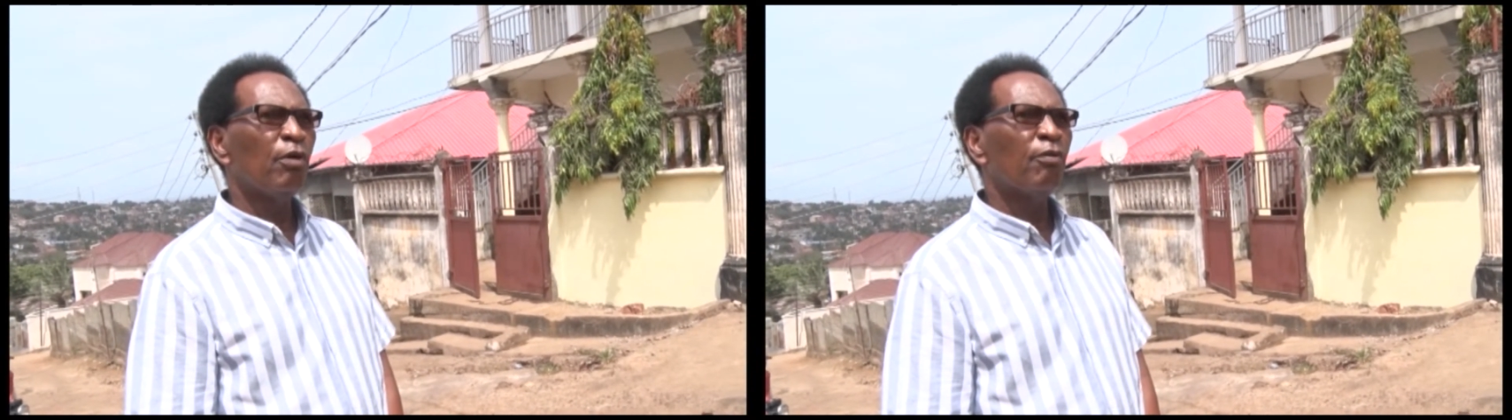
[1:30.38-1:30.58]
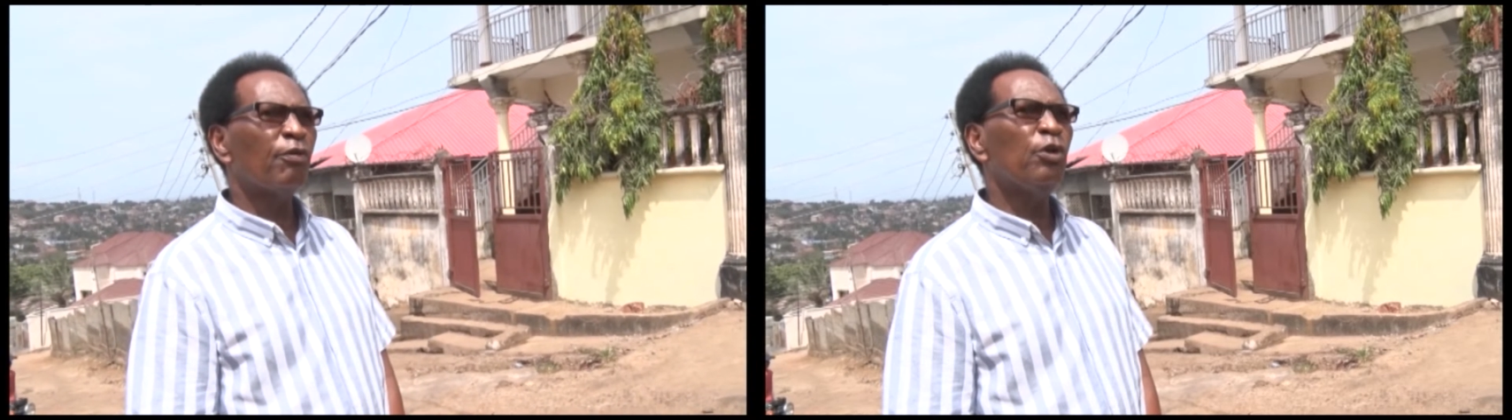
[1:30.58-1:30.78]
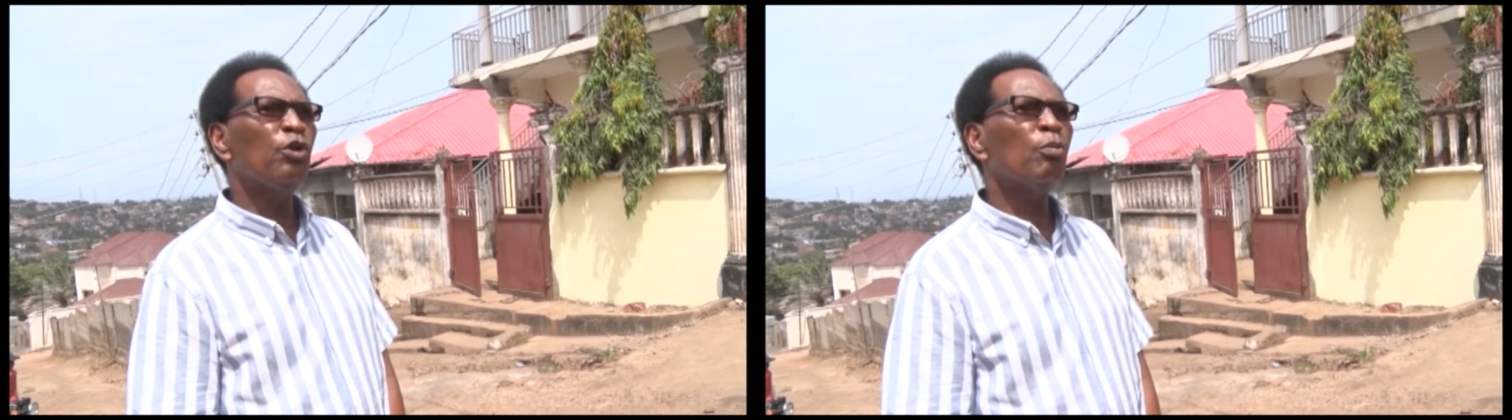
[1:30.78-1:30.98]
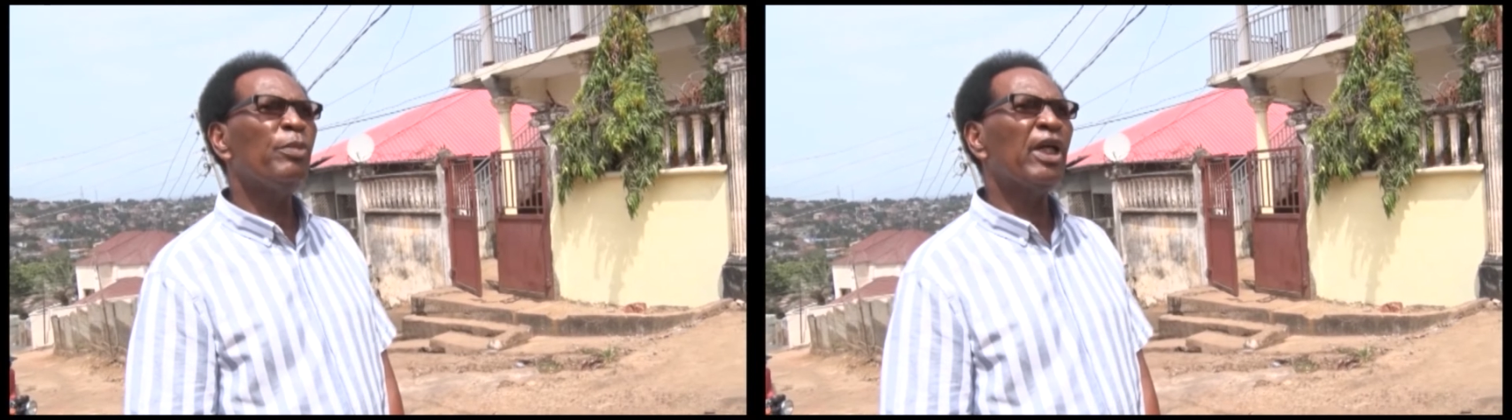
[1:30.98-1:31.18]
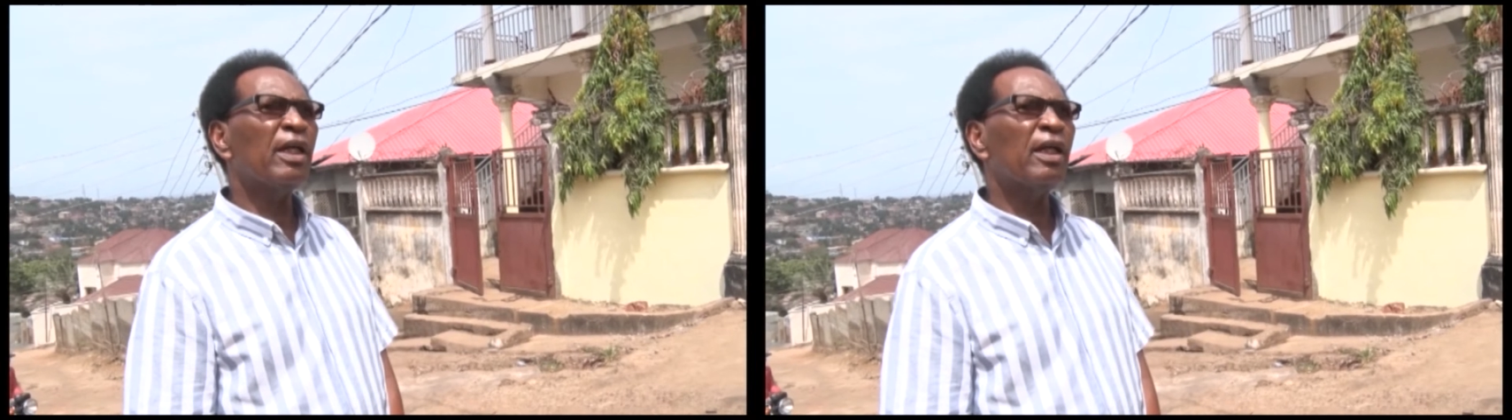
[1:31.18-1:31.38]
for you
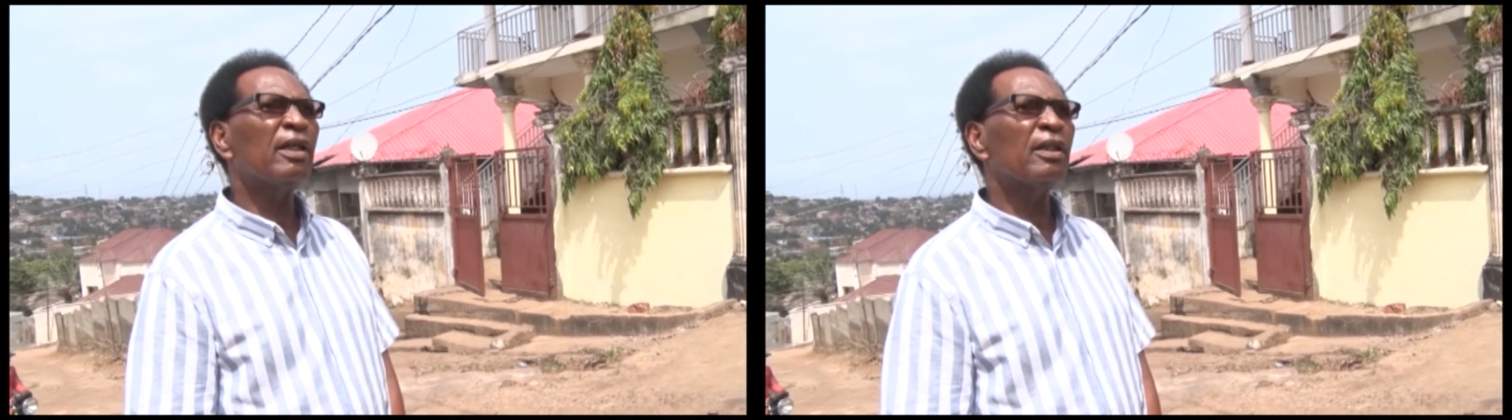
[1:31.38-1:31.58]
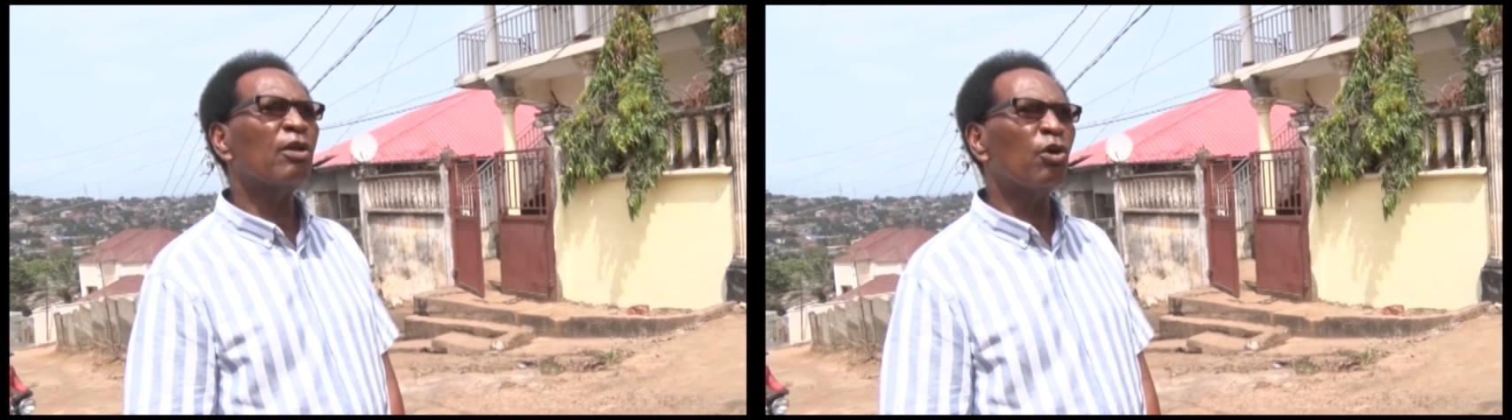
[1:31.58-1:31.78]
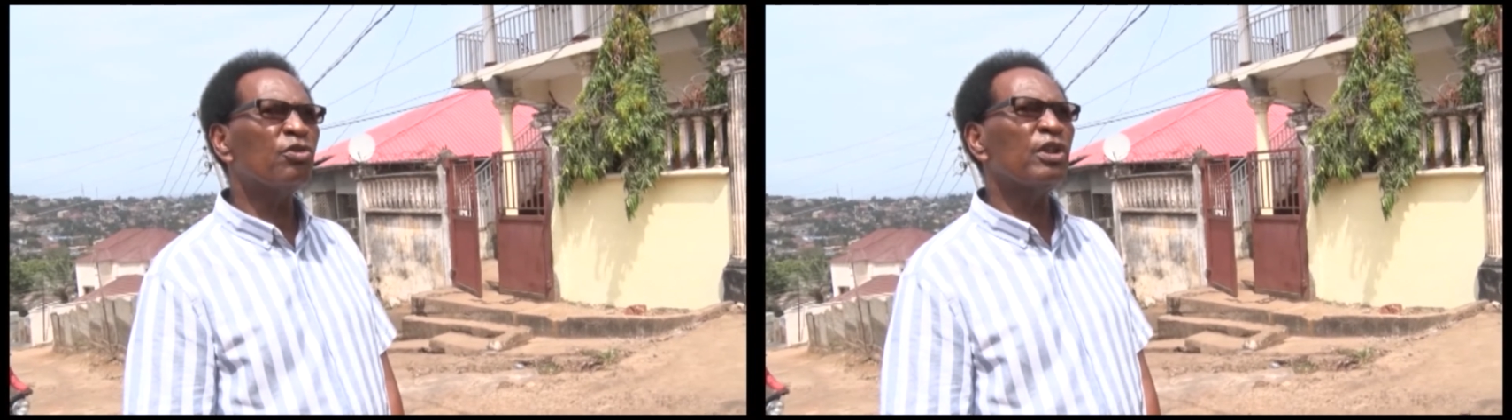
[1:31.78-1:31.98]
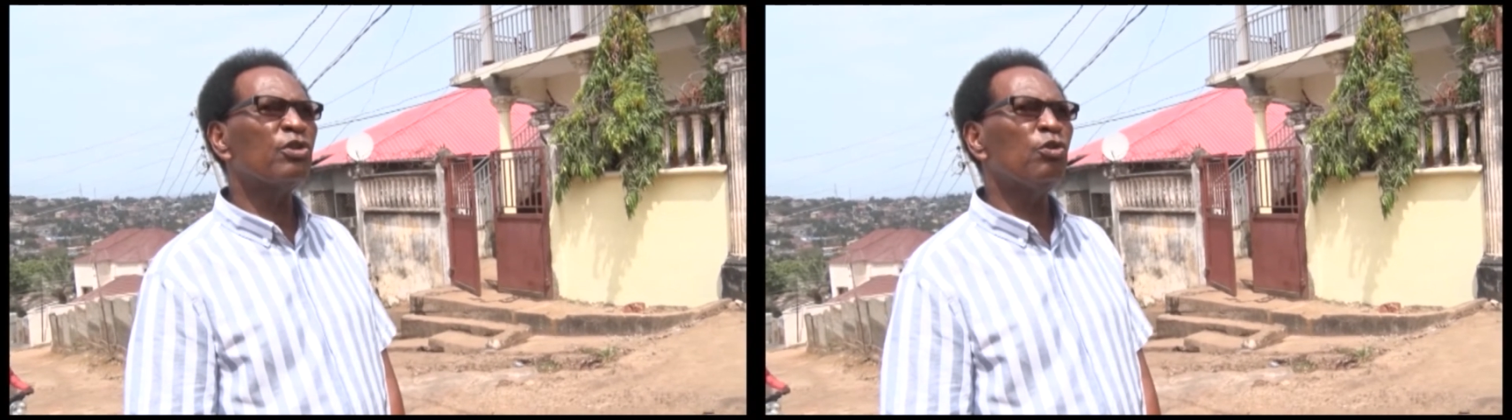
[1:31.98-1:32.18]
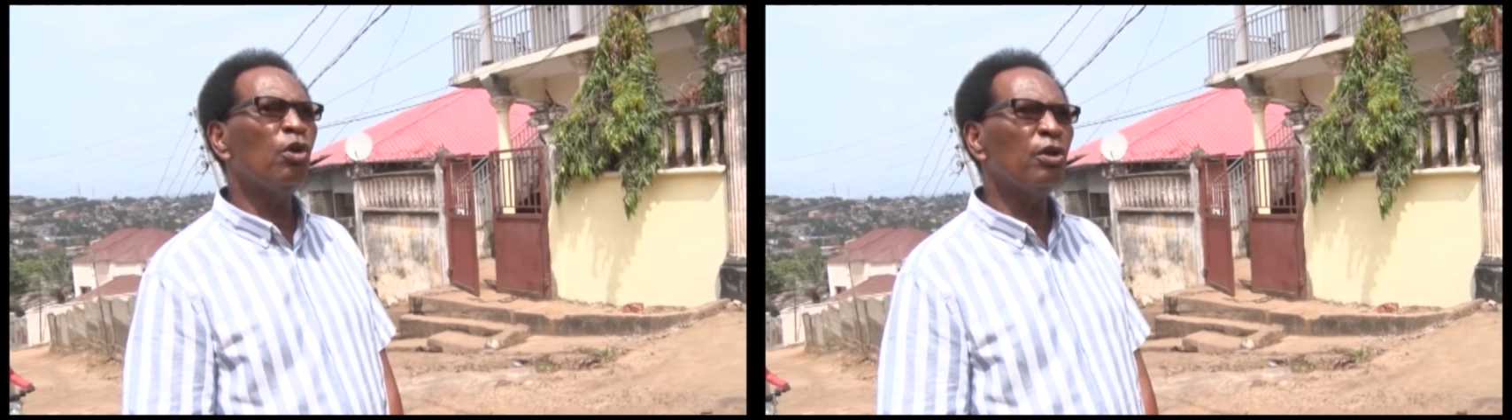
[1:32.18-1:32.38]
to cause
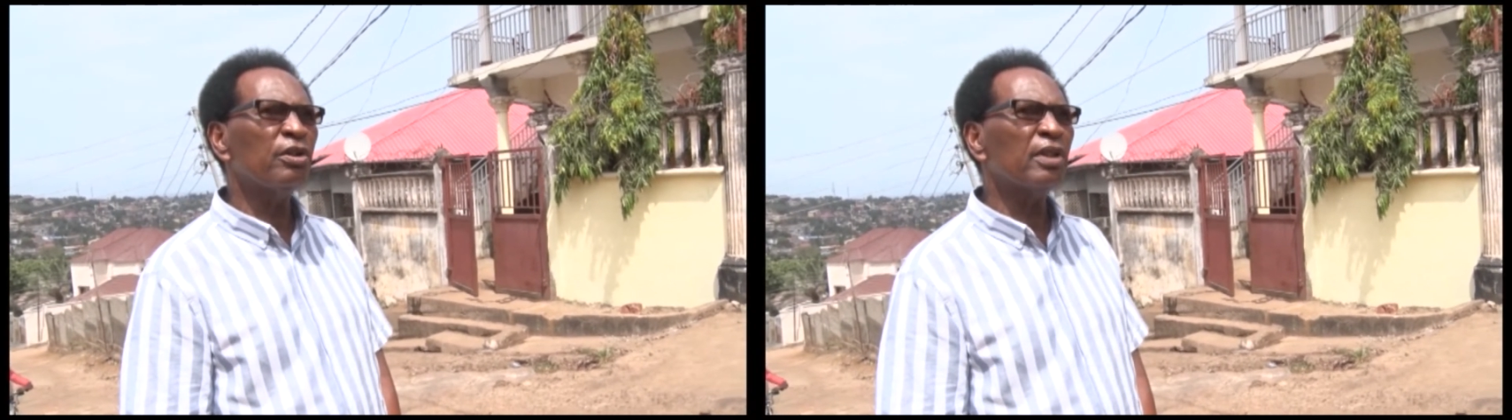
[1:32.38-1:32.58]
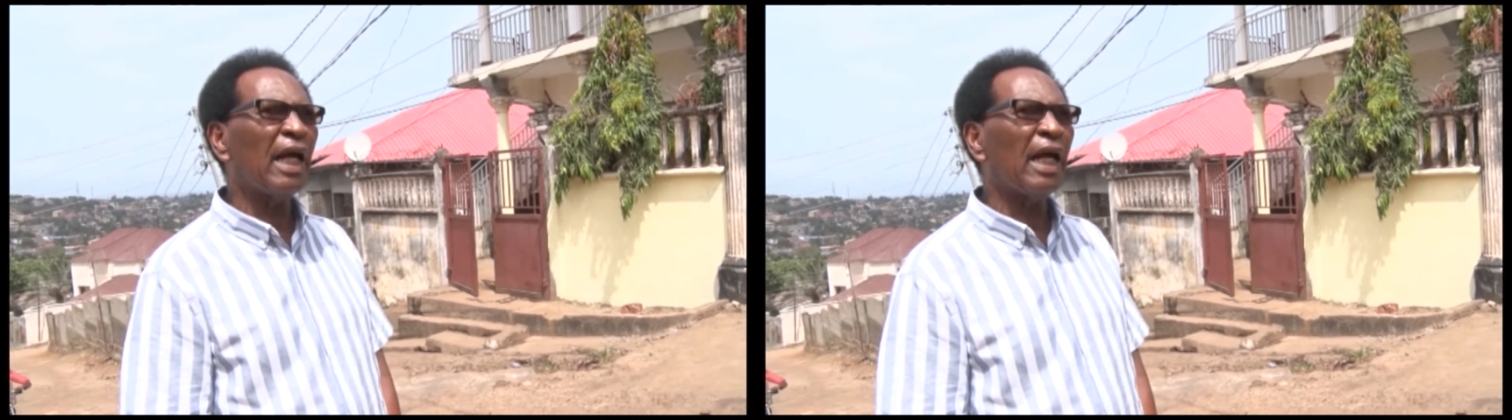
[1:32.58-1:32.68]
this noise?